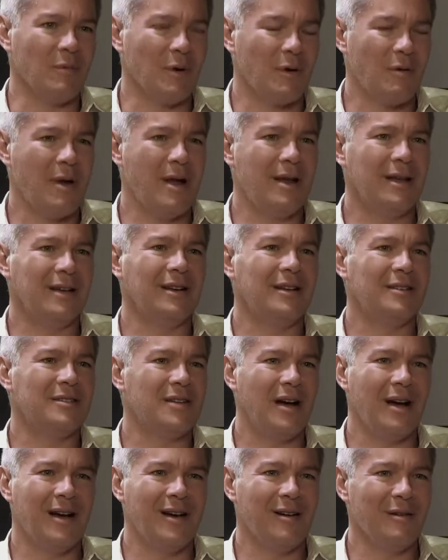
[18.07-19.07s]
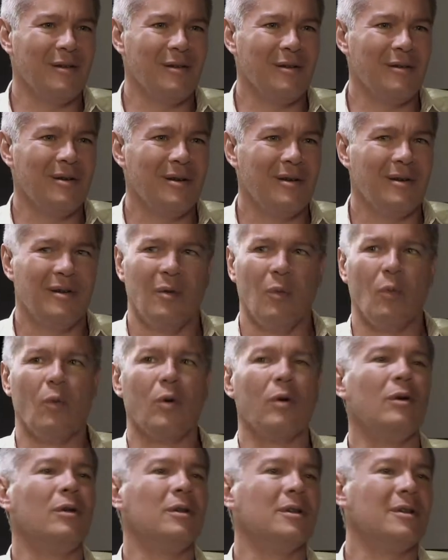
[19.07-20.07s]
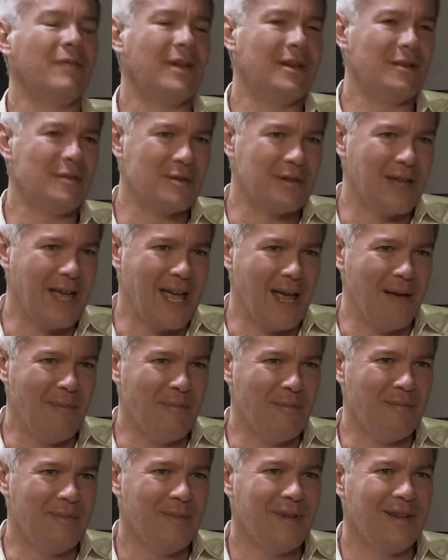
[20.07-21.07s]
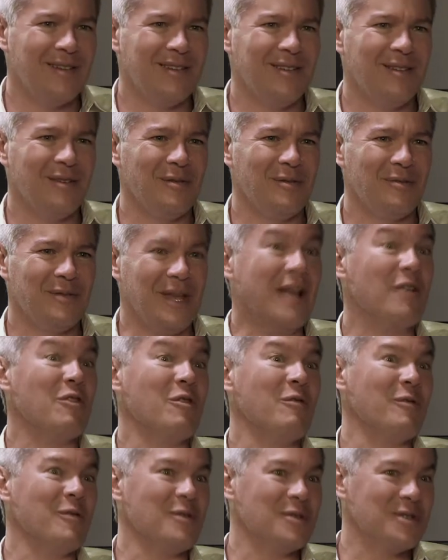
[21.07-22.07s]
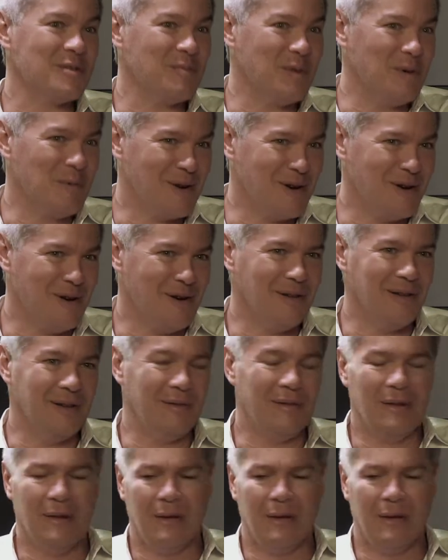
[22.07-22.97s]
We're creating an entire world of Ender's Game, the Enderverse as we would call it.